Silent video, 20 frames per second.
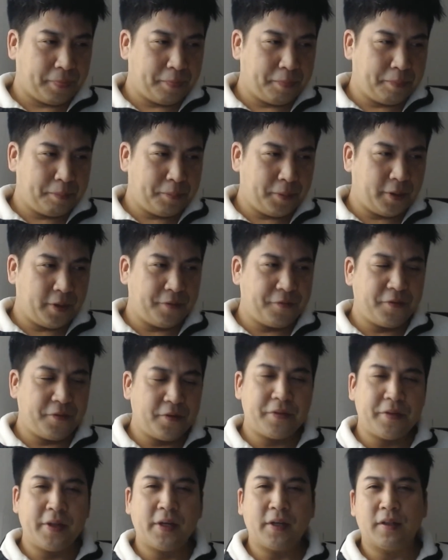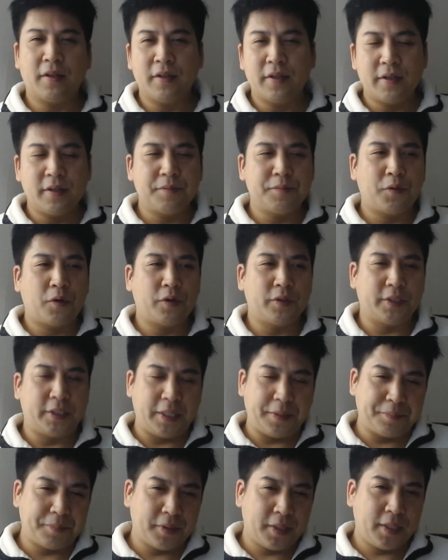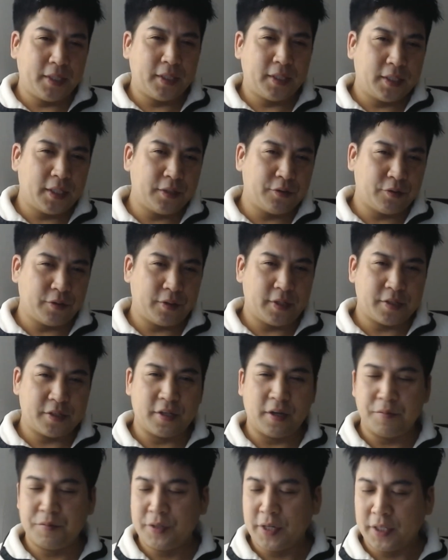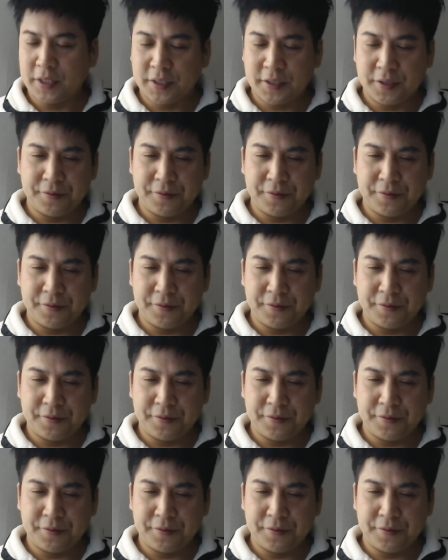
But if you think a little more deeply into this subject,